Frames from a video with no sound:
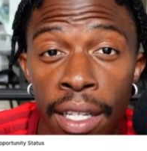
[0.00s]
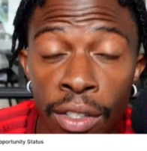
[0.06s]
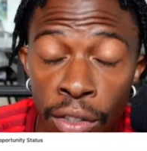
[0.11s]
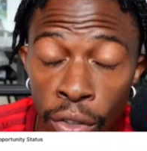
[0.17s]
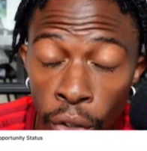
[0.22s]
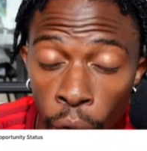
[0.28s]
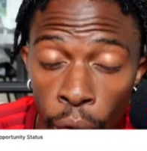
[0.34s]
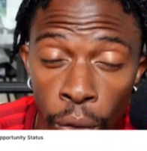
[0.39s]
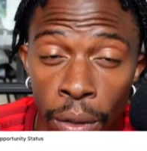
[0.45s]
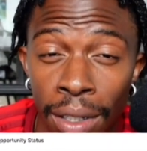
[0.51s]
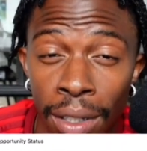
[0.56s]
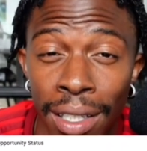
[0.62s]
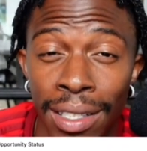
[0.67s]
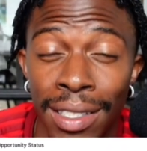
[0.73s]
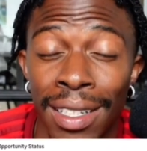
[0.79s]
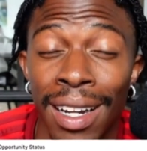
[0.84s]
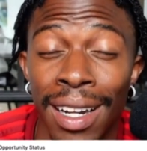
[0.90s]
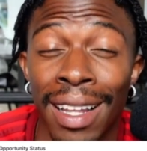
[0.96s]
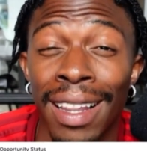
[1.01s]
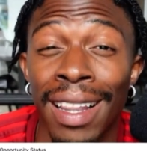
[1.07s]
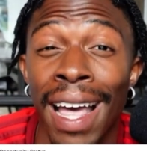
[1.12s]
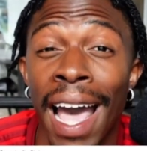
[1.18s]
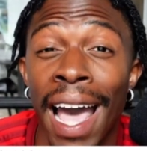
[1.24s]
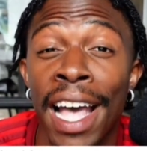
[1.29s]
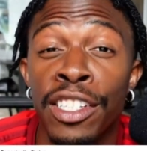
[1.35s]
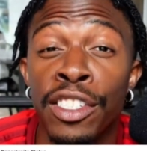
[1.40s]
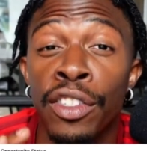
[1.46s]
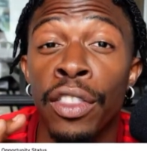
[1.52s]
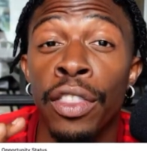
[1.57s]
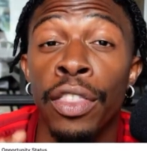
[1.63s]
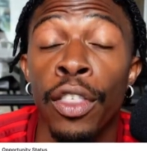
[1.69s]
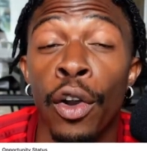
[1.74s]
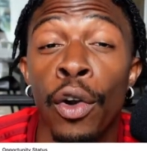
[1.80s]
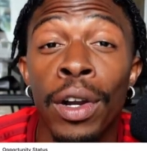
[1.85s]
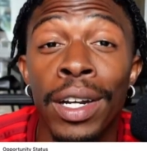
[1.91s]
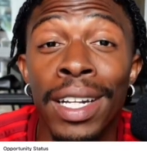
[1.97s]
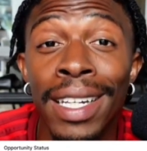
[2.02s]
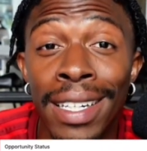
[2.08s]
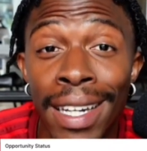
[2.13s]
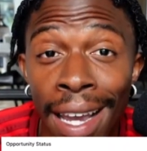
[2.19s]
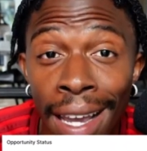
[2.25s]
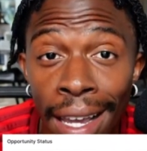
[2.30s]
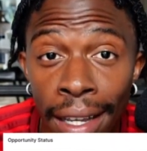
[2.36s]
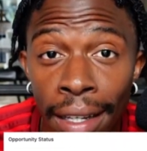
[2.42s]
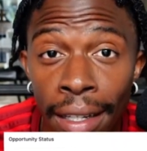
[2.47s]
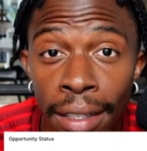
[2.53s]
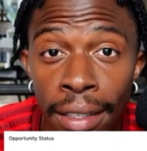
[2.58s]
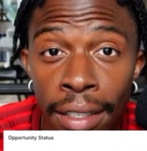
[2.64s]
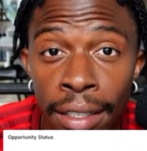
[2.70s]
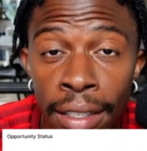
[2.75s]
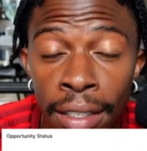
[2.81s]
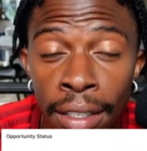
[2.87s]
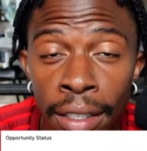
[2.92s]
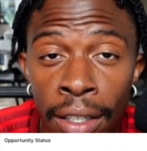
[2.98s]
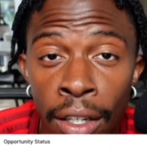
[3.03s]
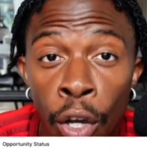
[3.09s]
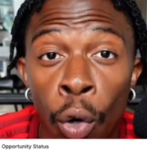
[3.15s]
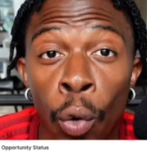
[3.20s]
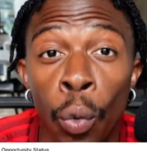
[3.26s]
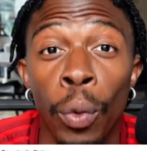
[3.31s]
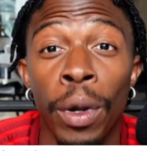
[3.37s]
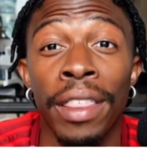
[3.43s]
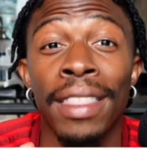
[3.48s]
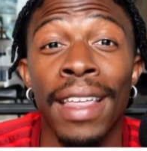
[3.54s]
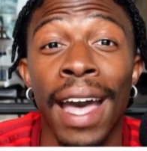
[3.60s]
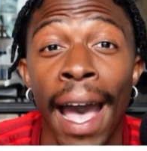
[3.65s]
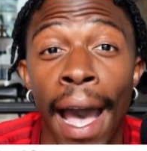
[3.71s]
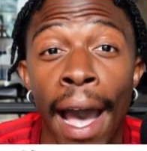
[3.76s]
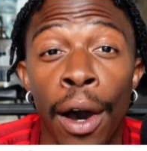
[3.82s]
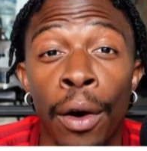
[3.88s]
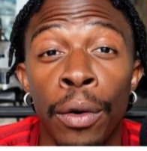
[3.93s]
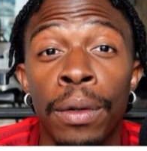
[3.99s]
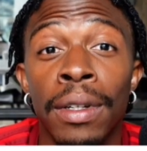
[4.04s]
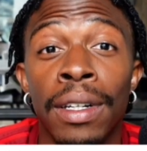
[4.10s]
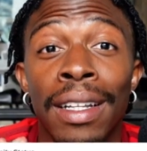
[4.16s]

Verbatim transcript: solar leads in the last 30 days without